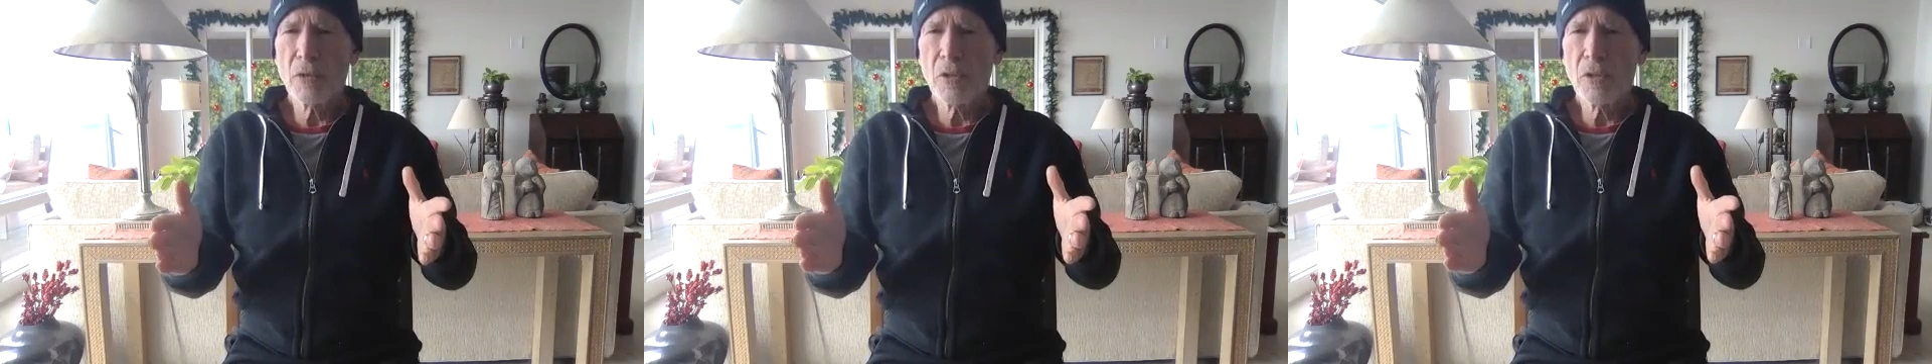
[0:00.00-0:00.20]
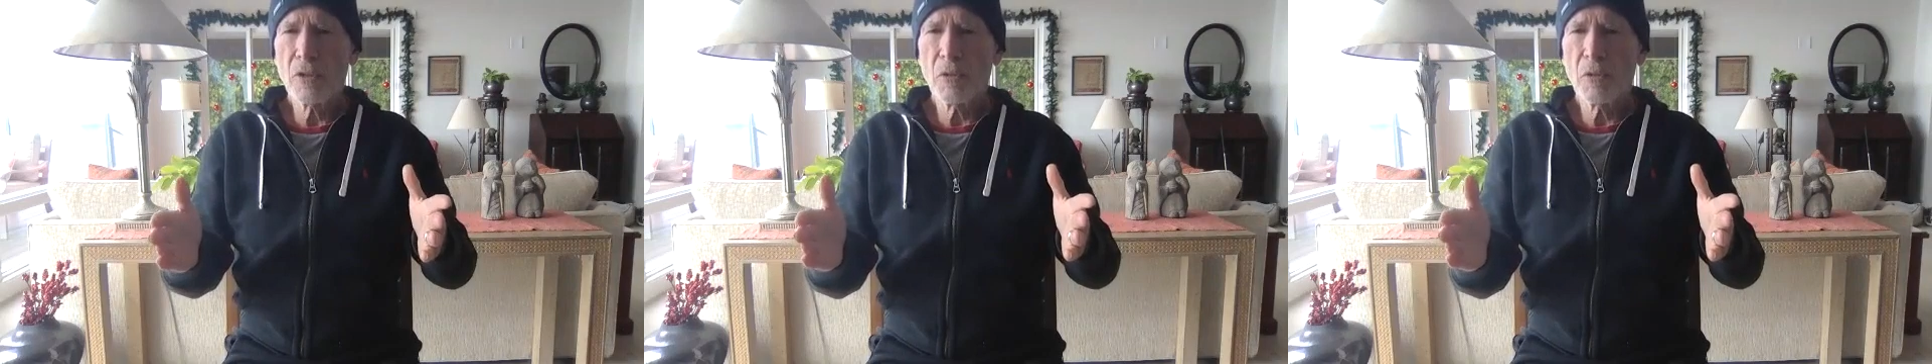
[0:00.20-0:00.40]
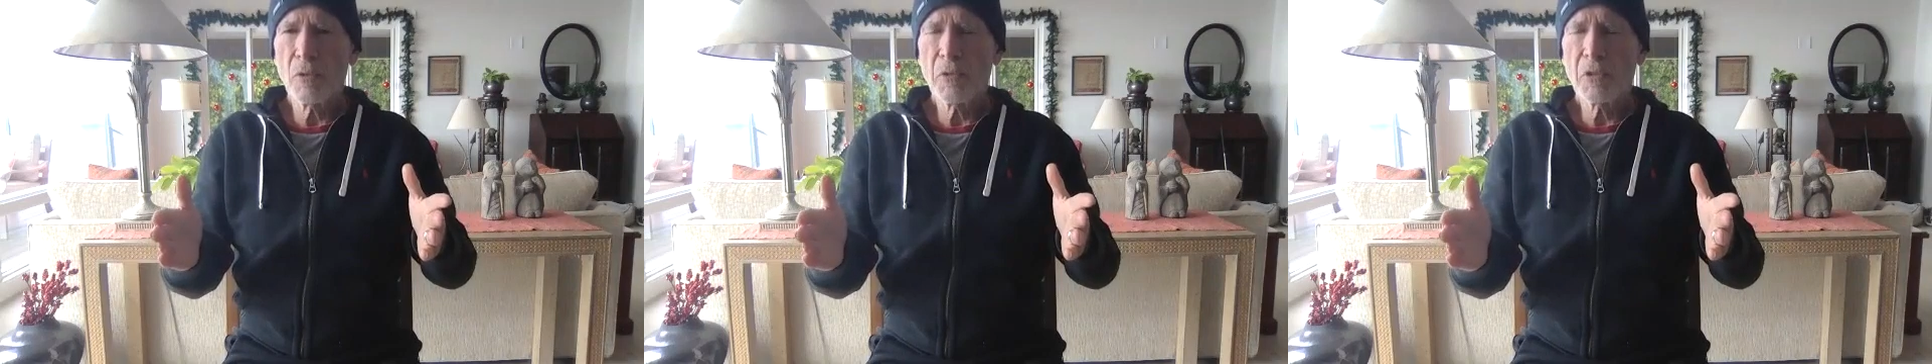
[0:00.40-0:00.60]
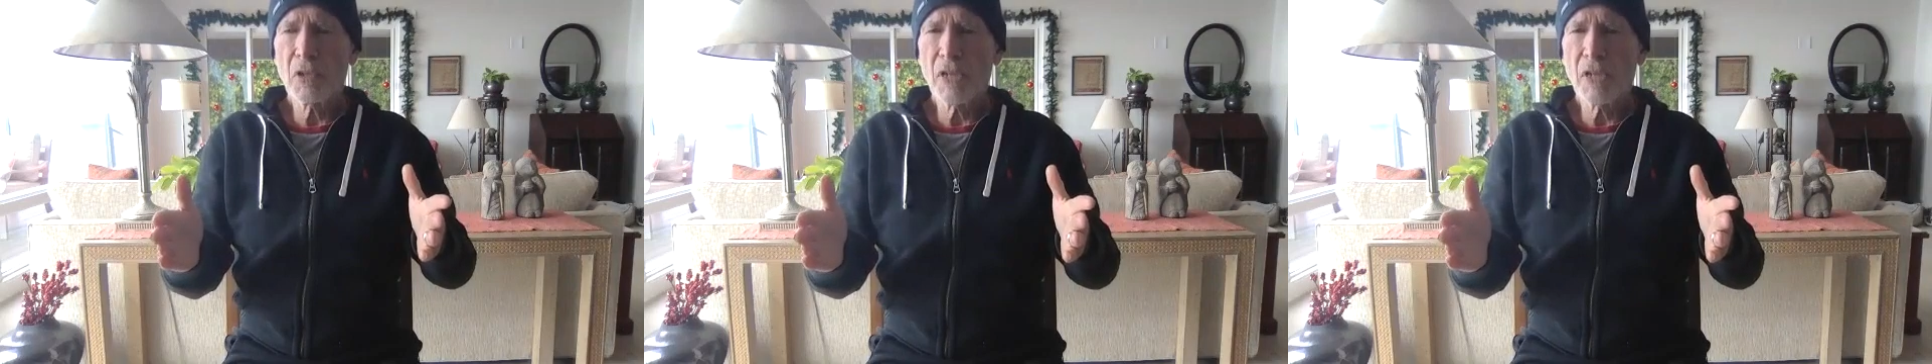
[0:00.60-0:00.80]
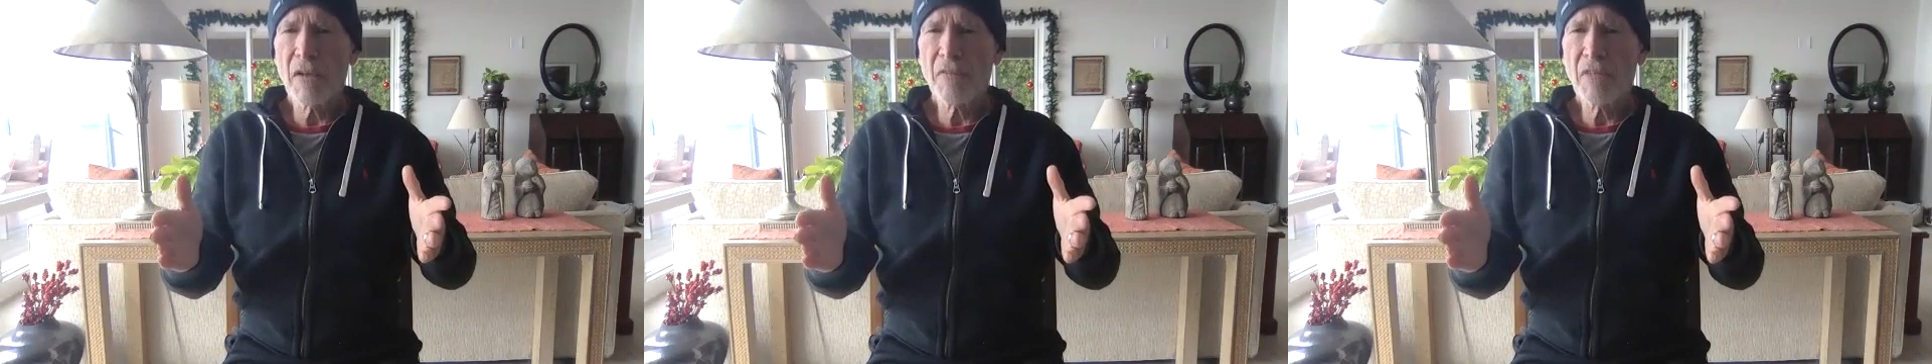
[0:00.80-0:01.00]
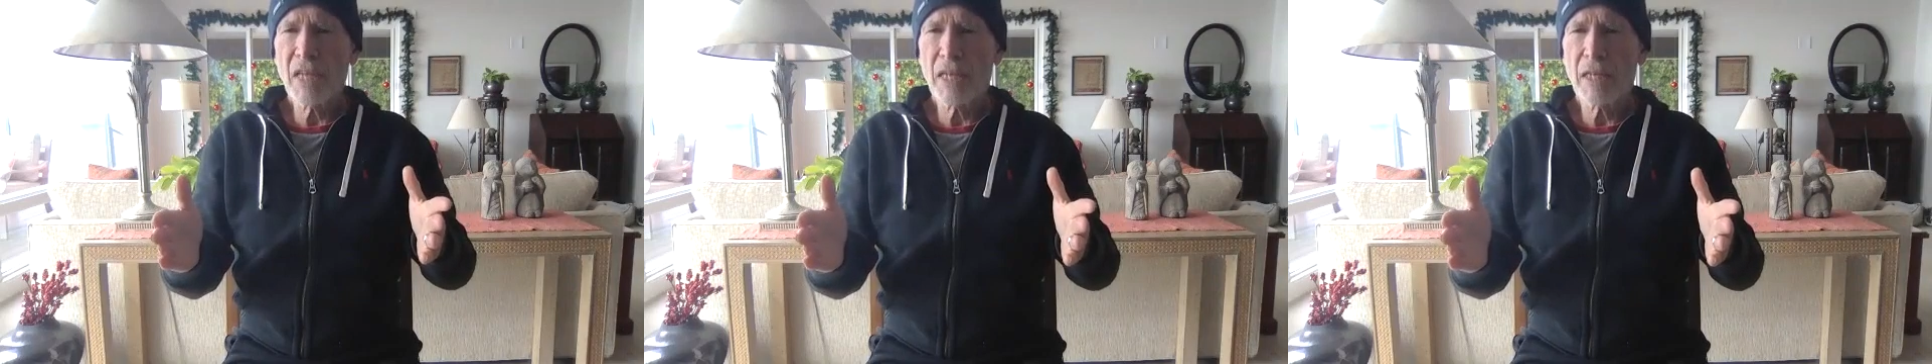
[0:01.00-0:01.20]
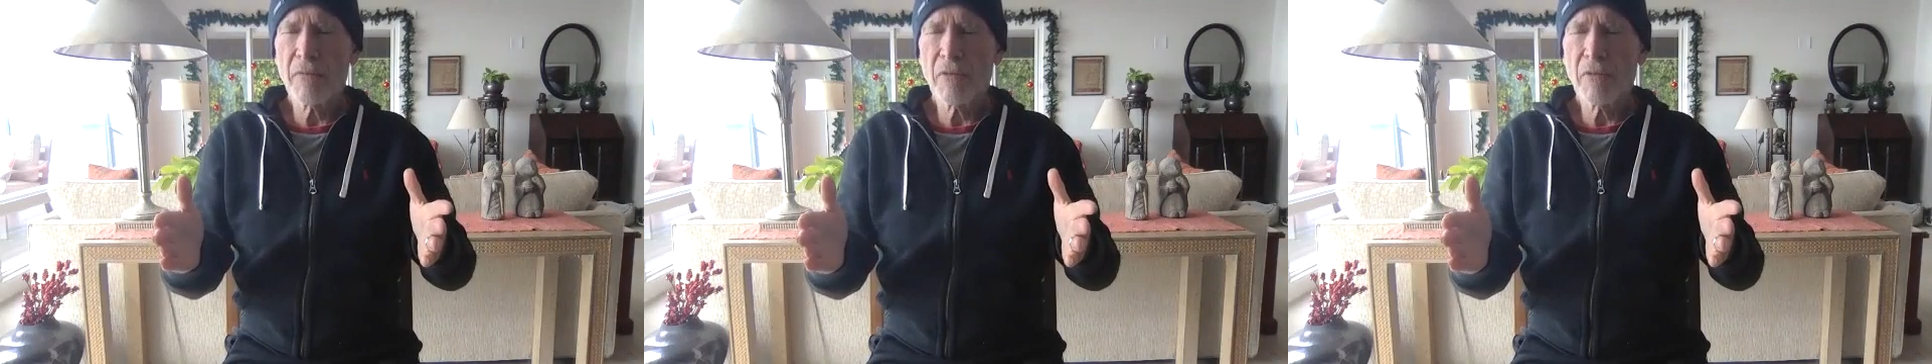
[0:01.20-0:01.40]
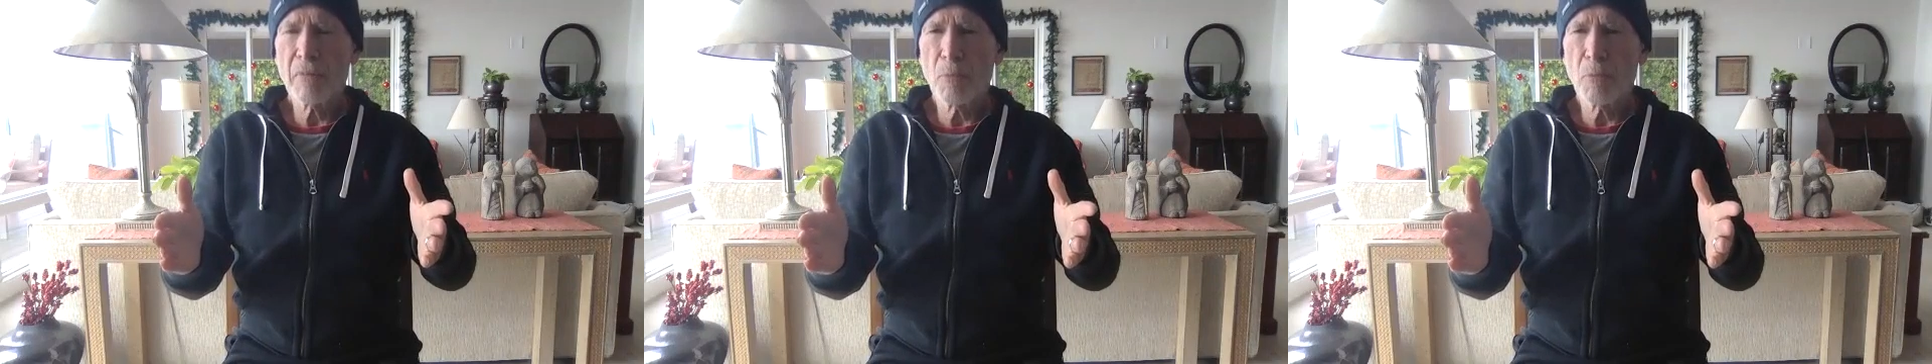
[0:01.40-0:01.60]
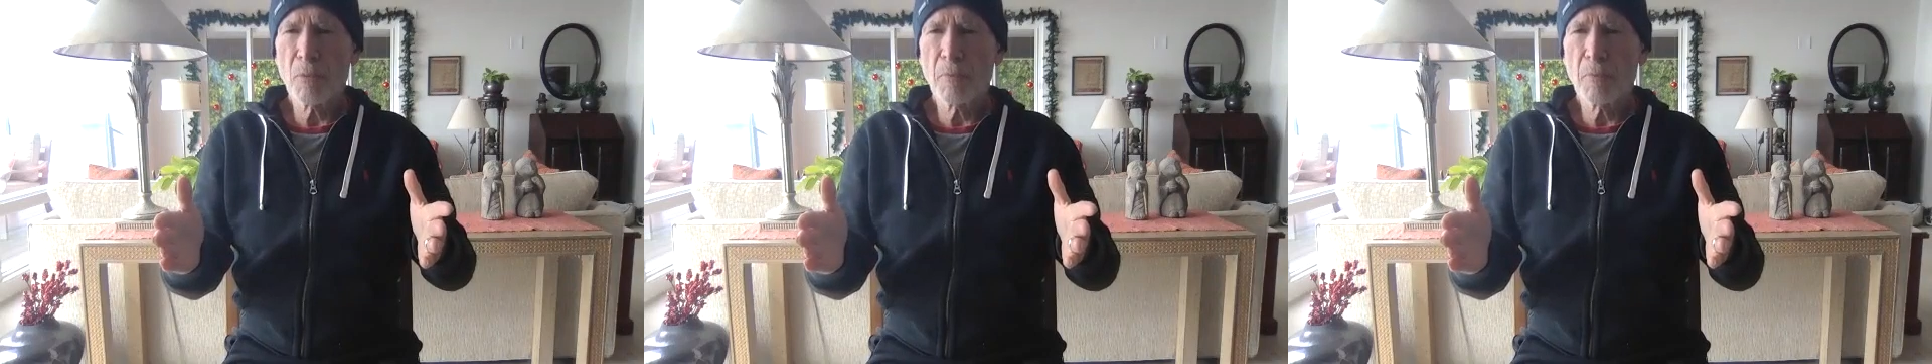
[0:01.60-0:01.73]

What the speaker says: You can do it with your left hand if it